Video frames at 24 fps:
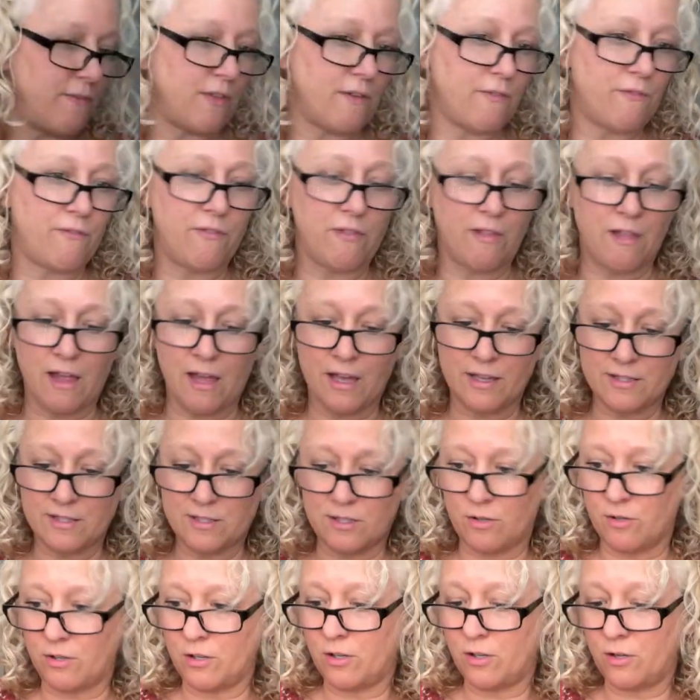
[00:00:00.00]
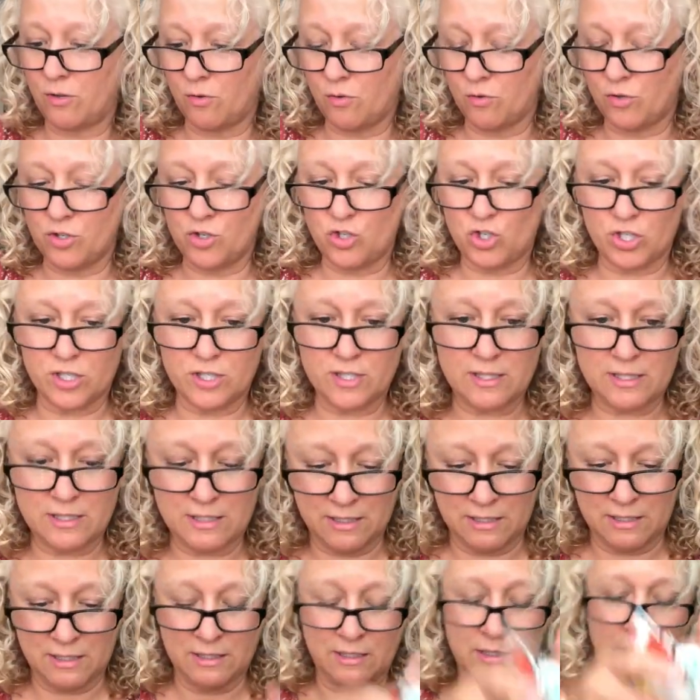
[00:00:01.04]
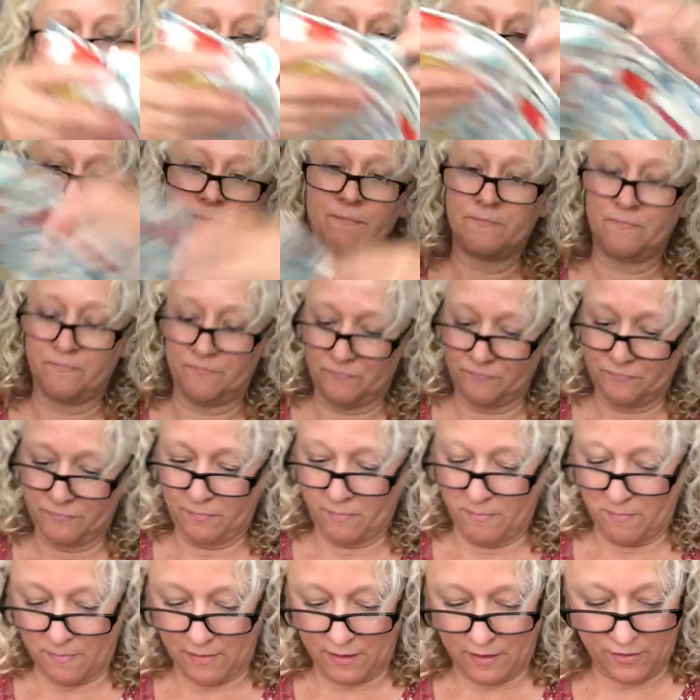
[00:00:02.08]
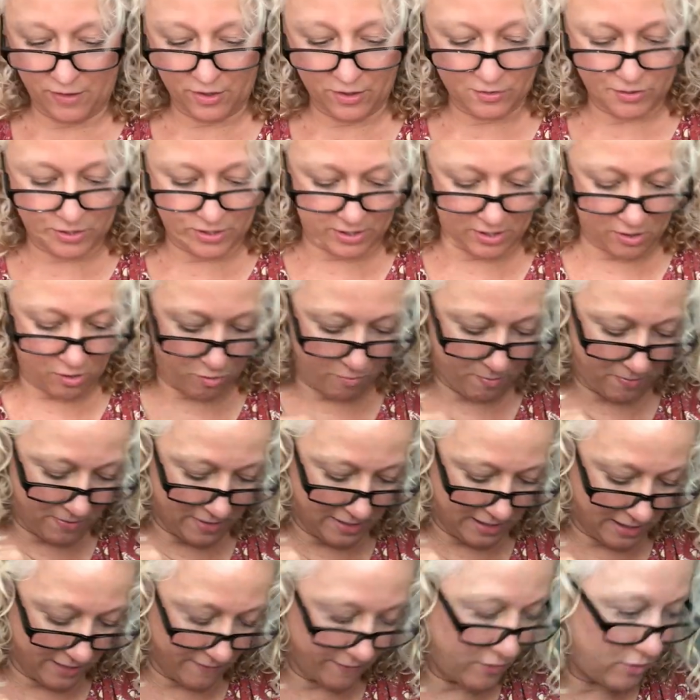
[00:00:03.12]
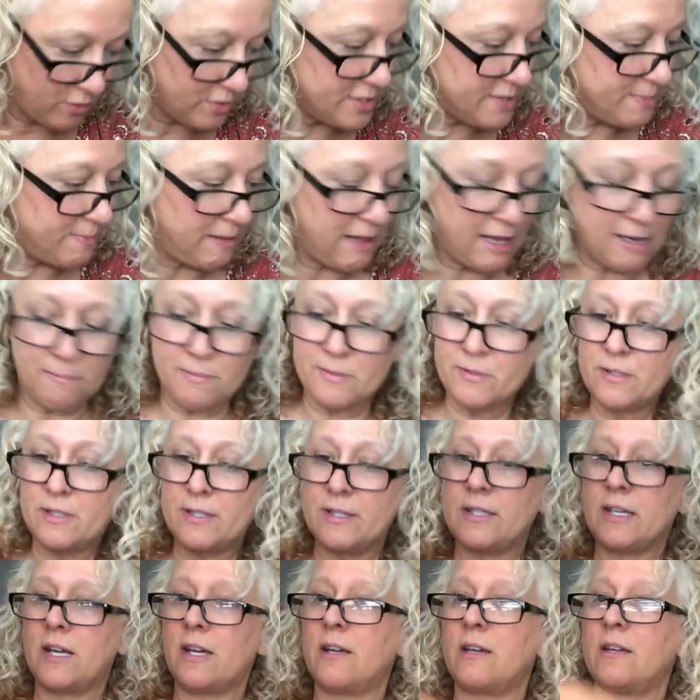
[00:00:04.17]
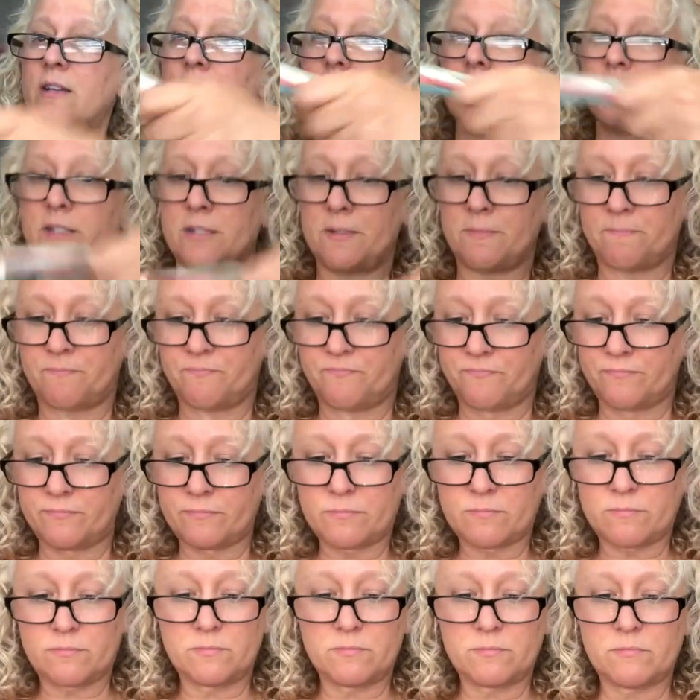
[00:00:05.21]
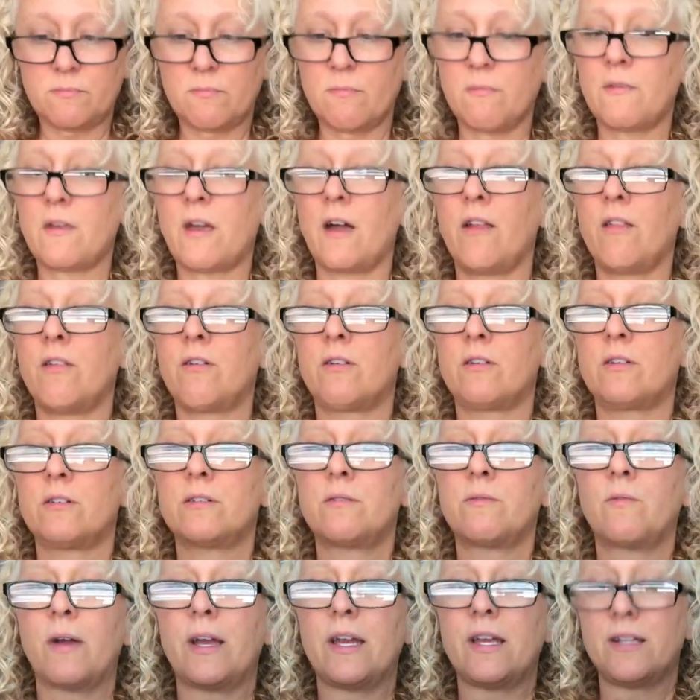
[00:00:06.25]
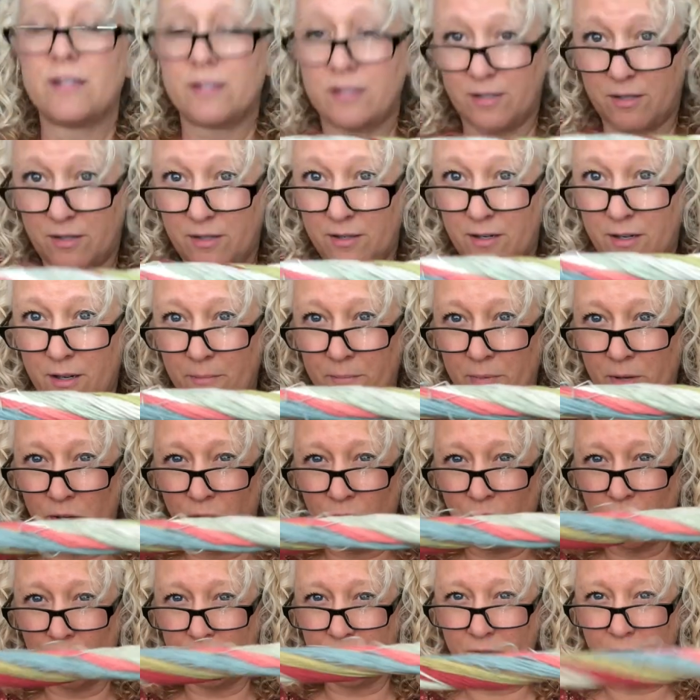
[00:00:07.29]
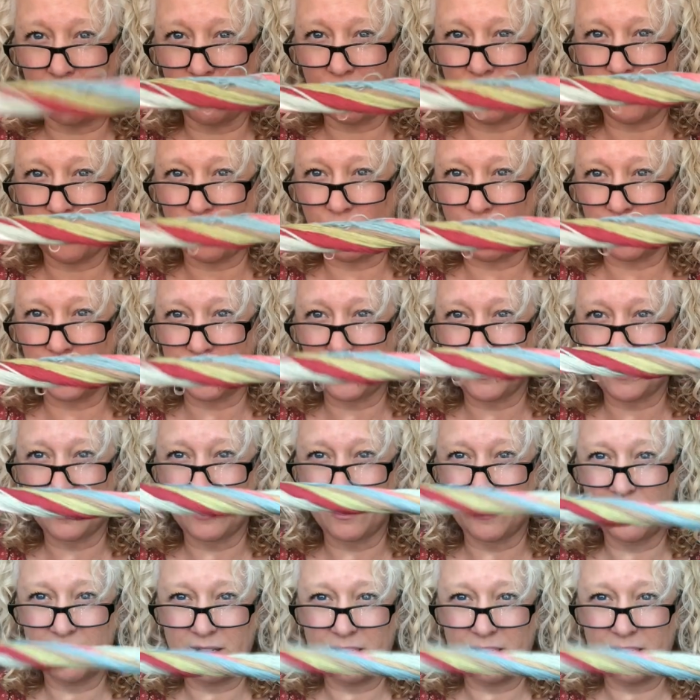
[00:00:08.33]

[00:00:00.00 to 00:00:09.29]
the floss are gorgeous. They're so pretty. Of course, Blapper Designs colorways are beautiful, of course.